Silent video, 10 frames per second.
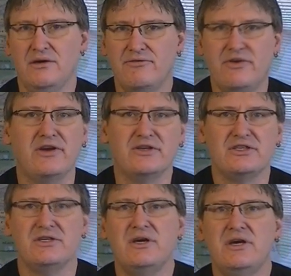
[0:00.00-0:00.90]
of
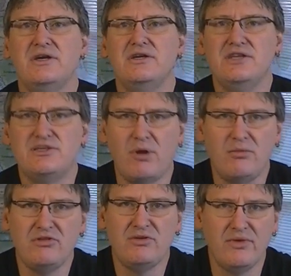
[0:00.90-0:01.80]
figures. He's
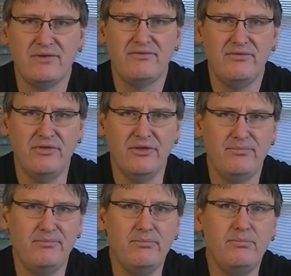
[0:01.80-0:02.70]
probably one of
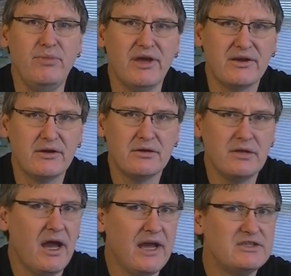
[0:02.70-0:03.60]
the
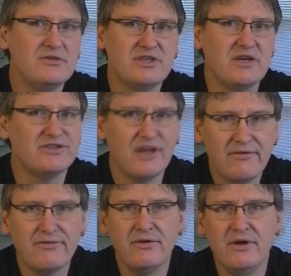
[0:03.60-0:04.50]
bigger guys who sell
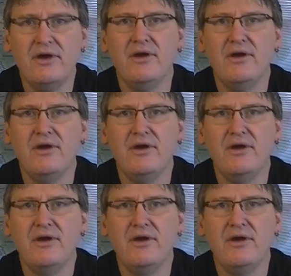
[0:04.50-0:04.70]
stuff.